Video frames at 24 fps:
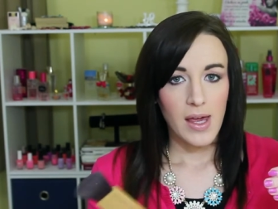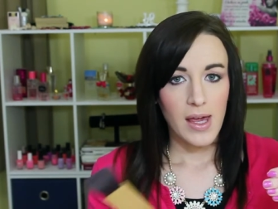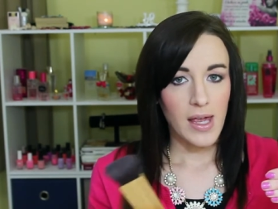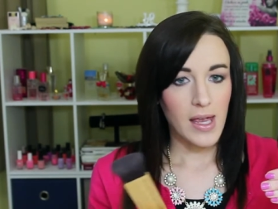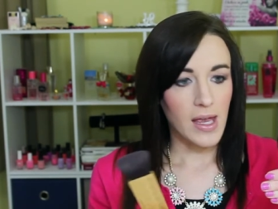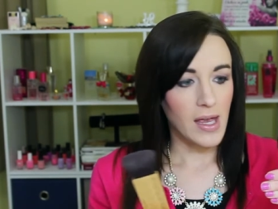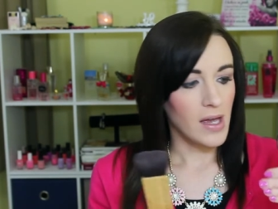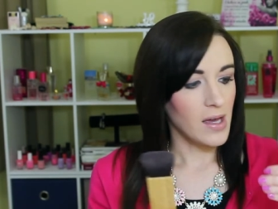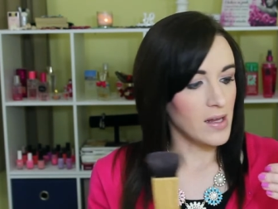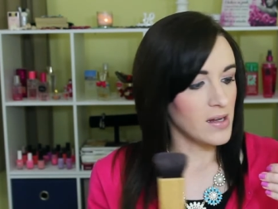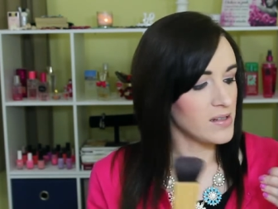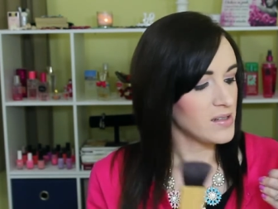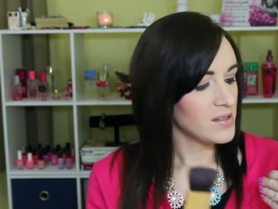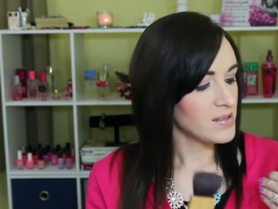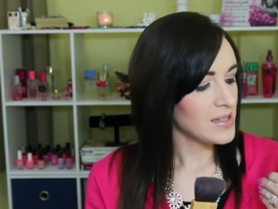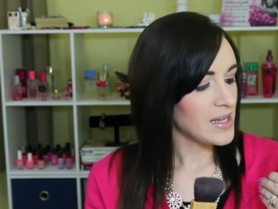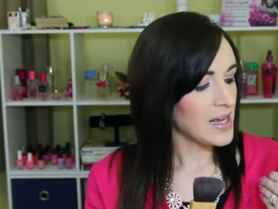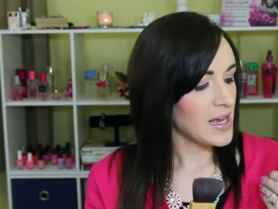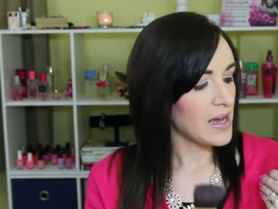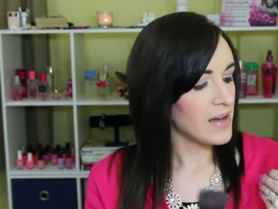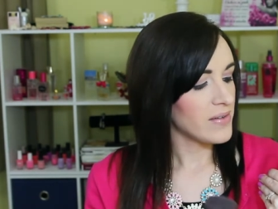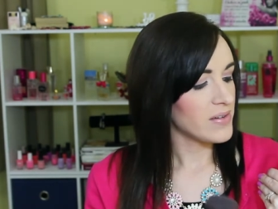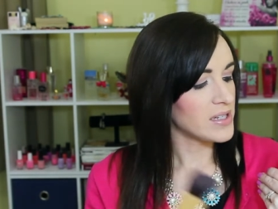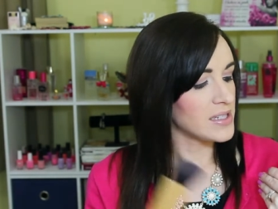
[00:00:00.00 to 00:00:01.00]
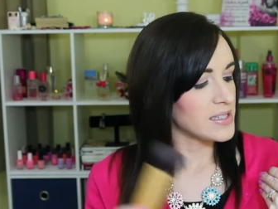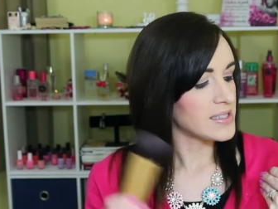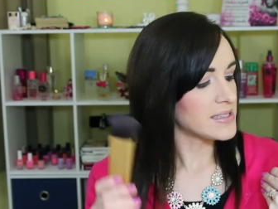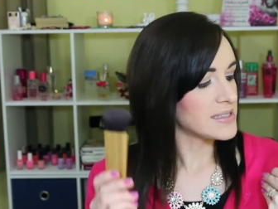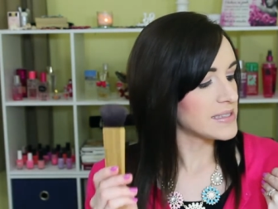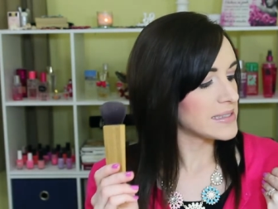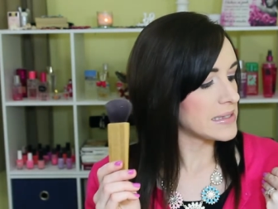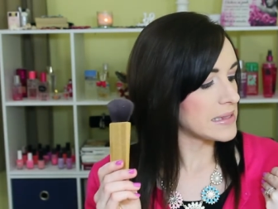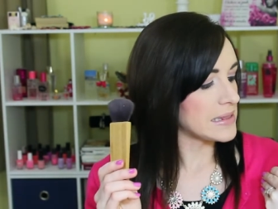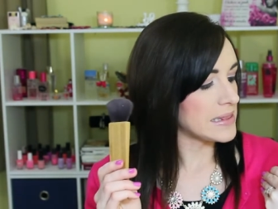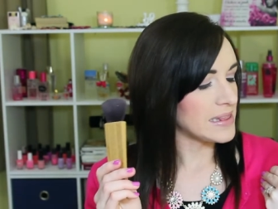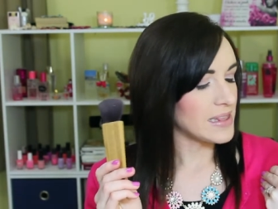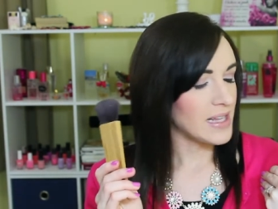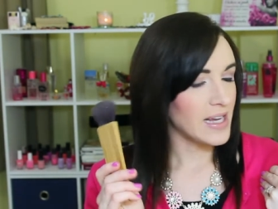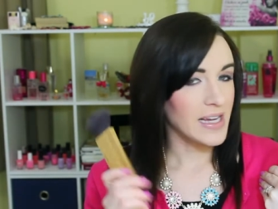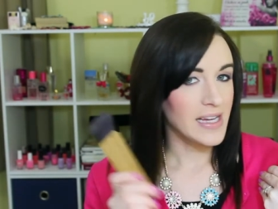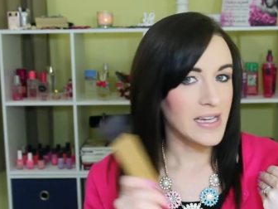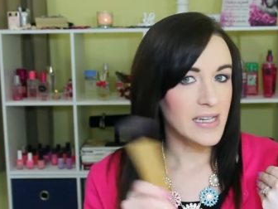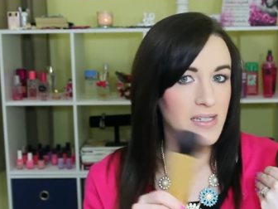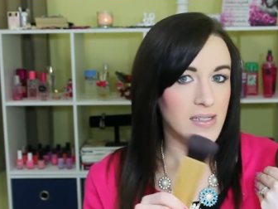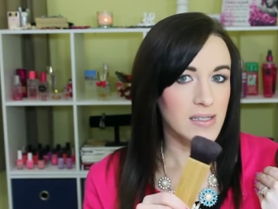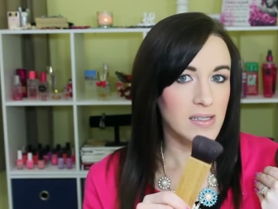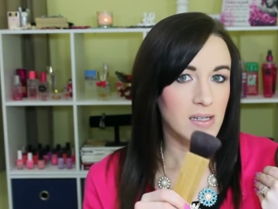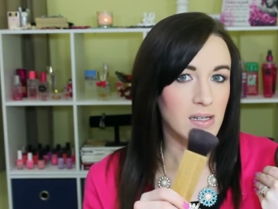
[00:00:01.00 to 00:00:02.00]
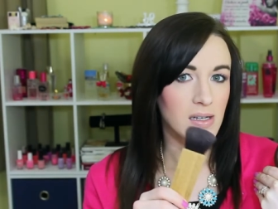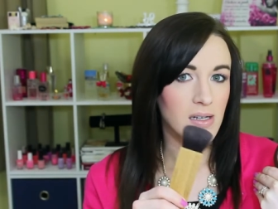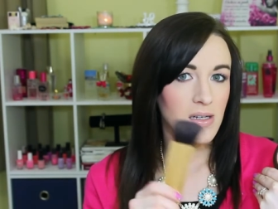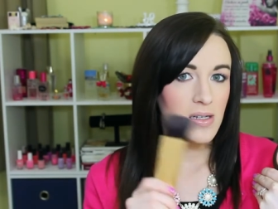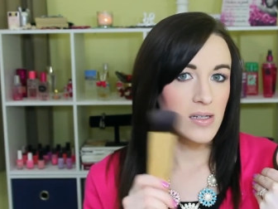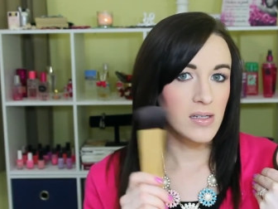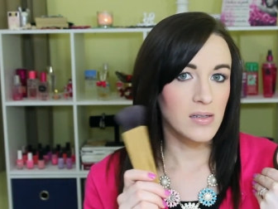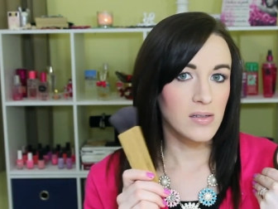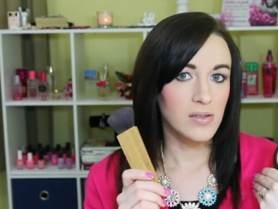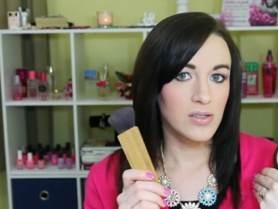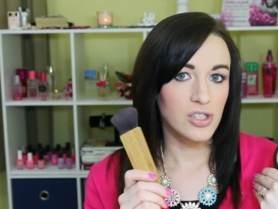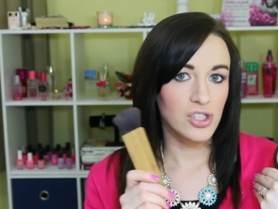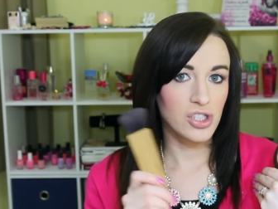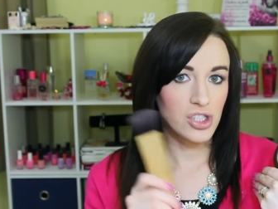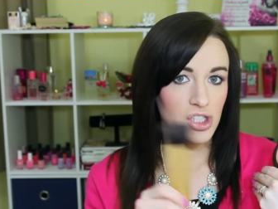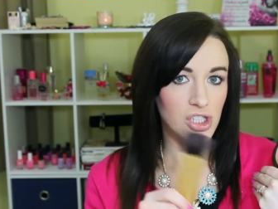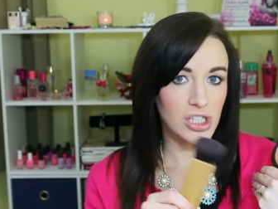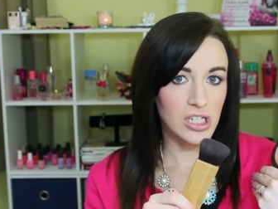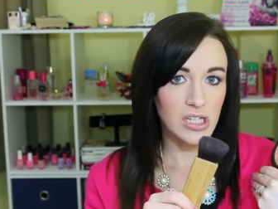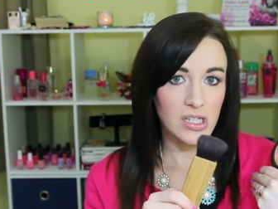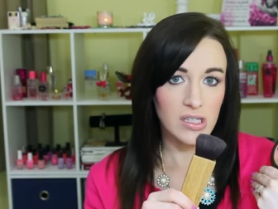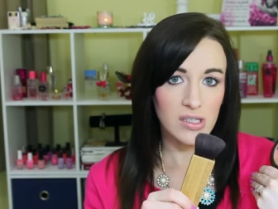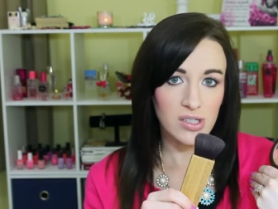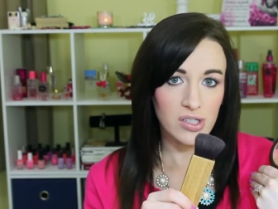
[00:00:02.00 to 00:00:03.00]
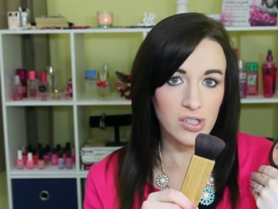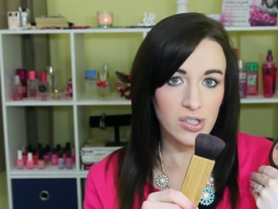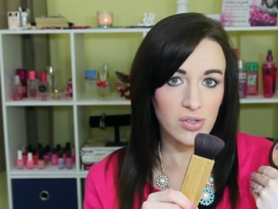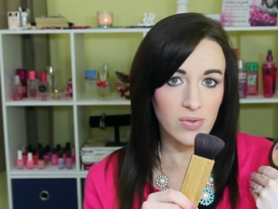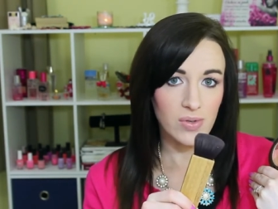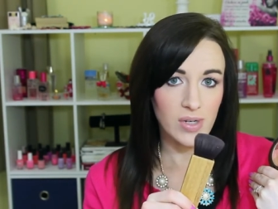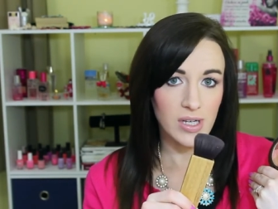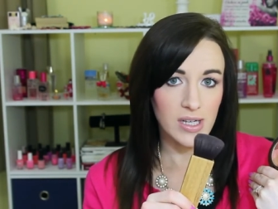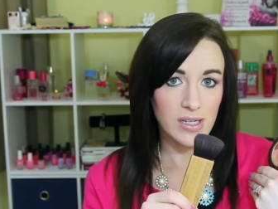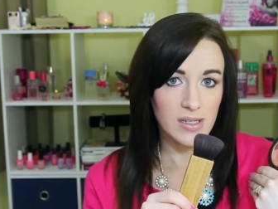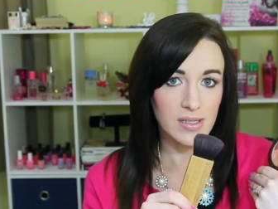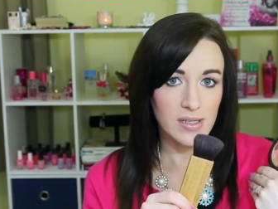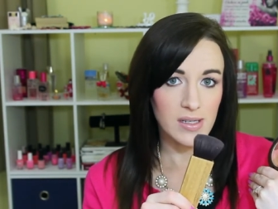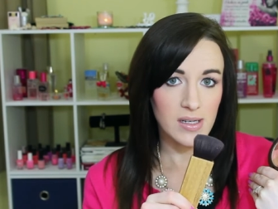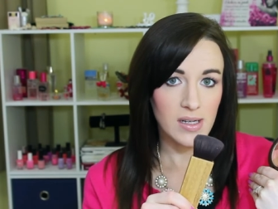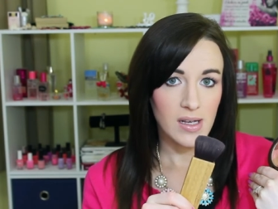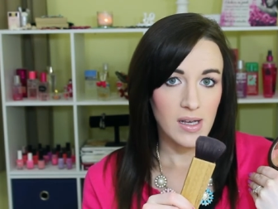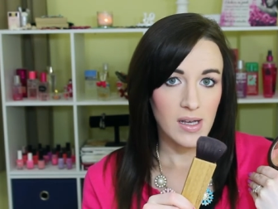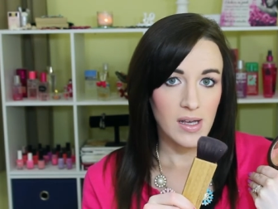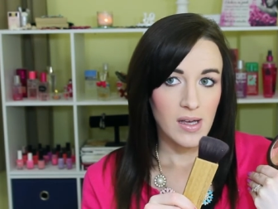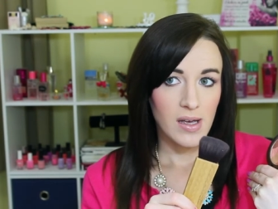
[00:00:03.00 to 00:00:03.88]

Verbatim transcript: and it does have a slight sheen to it,